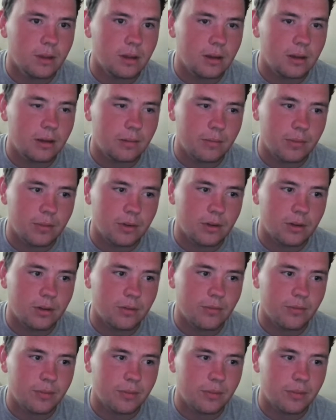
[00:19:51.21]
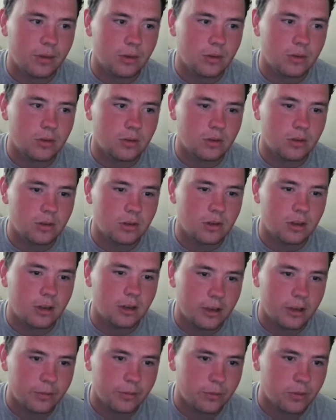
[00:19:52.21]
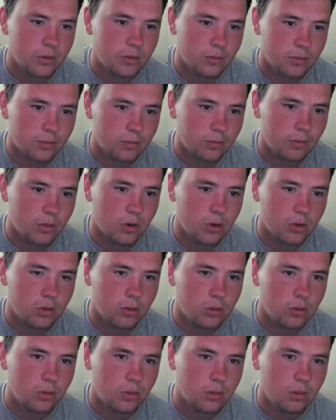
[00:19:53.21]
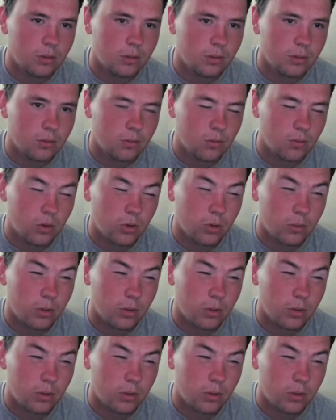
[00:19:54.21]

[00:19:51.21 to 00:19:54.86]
but because he names Mo, Romo.